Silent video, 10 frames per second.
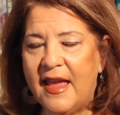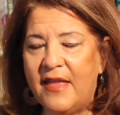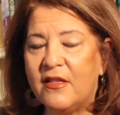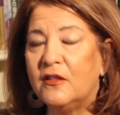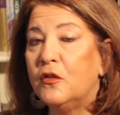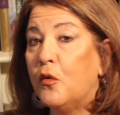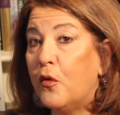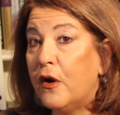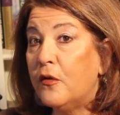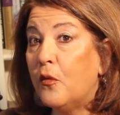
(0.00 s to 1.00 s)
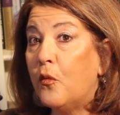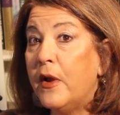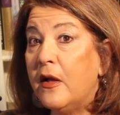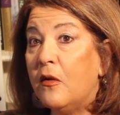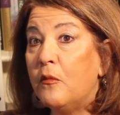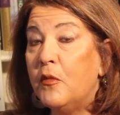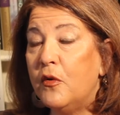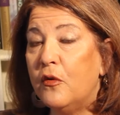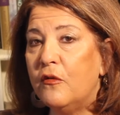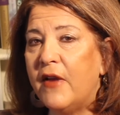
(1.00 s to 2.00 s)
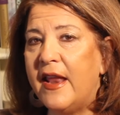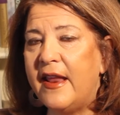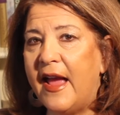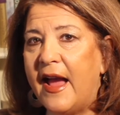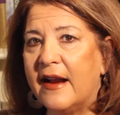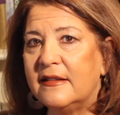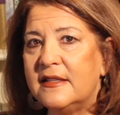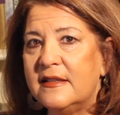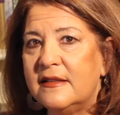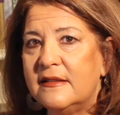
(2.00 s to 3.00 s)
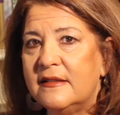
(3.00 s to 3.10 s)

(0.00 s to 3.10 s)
And the Lord will move and act